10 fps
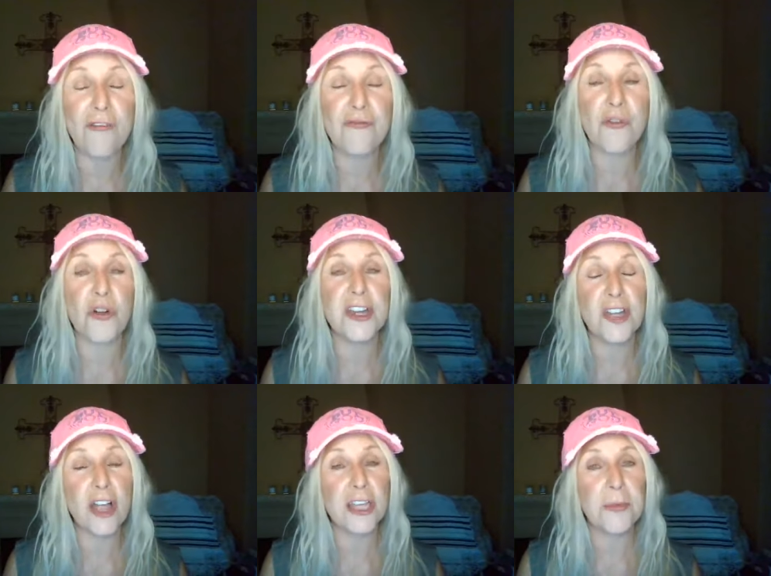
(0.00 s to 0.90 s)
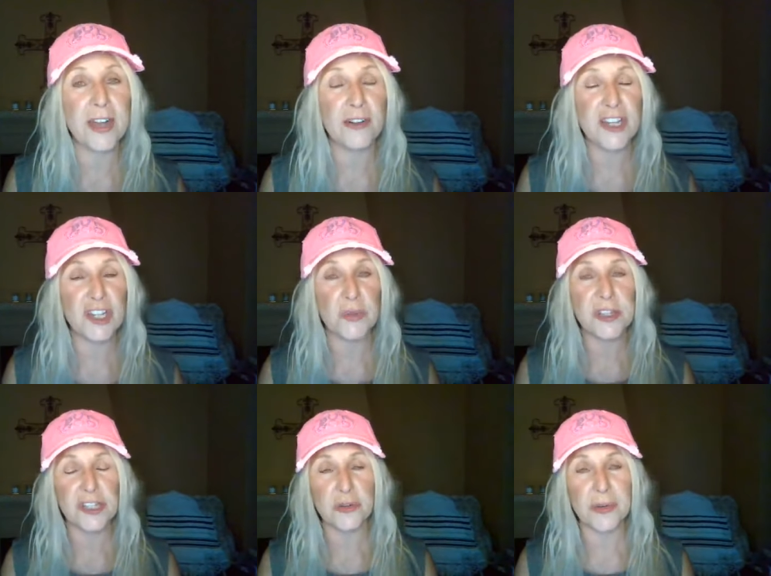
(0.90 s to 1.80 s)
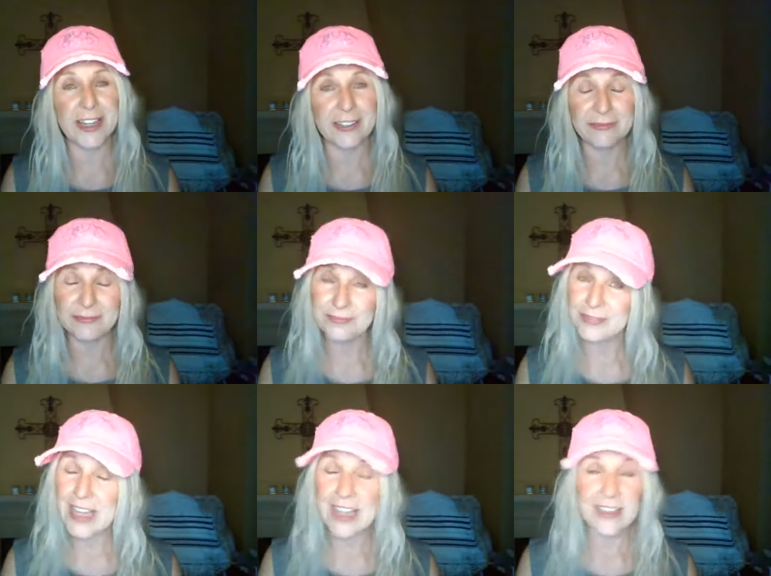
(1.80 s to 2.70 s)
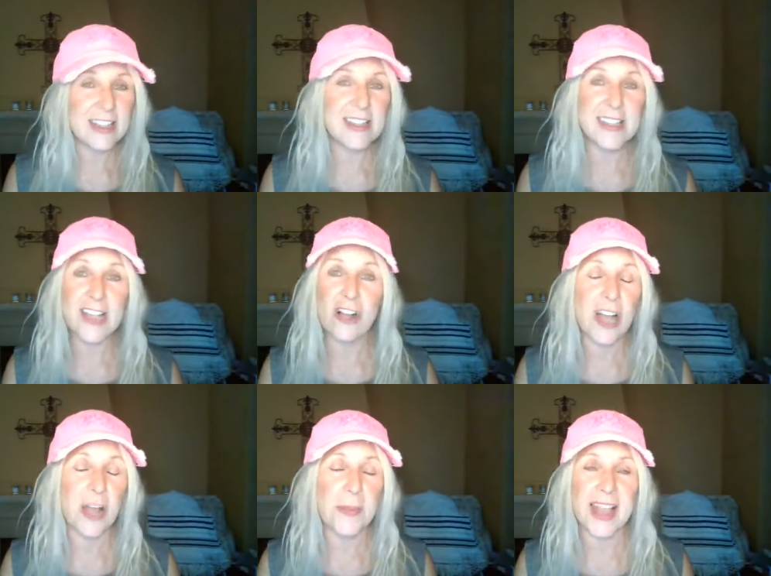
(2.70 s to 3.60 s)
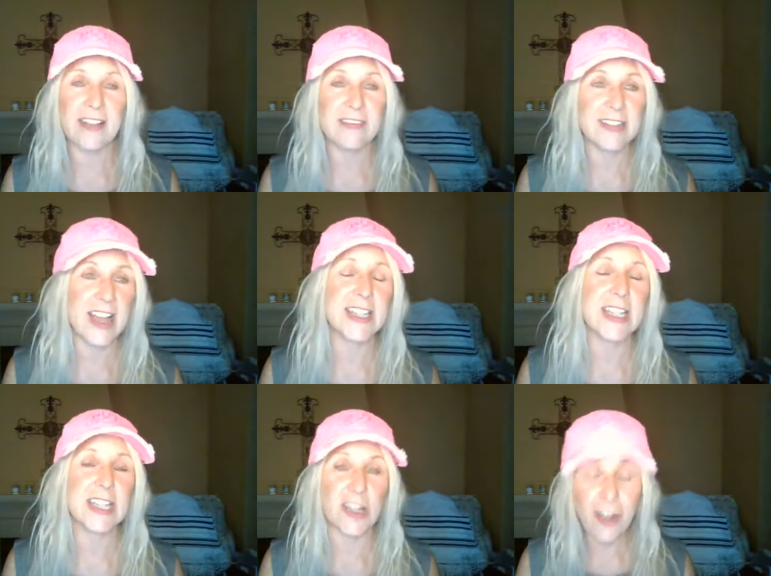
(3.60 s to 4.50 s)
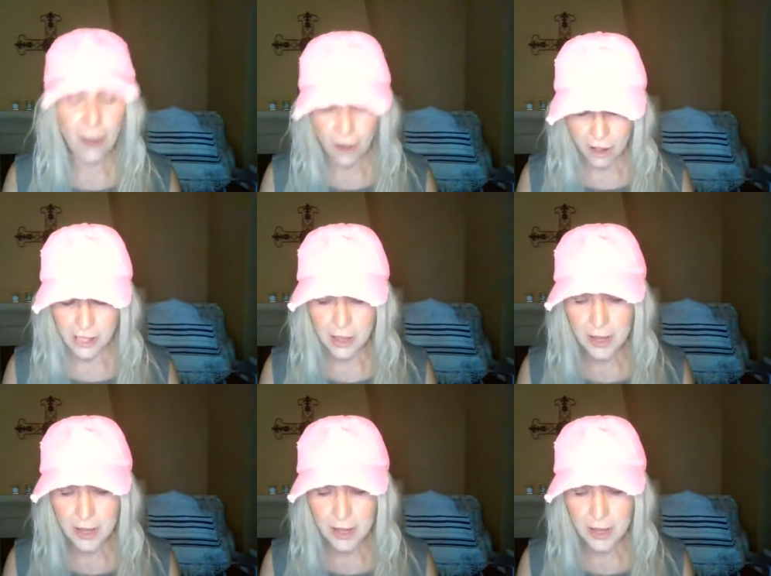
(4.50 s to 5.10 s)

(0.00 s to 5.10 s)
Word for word: for a documentary she was doing. This is all coming out, guys. It's all